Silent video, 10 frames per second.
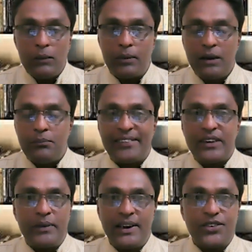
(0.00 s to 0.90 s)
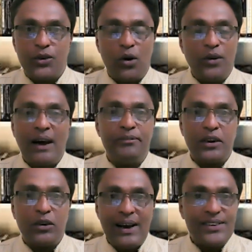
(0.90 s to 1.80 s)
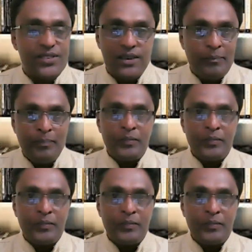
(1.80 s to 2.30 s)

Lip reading: But in mathematics, you don't have to revise.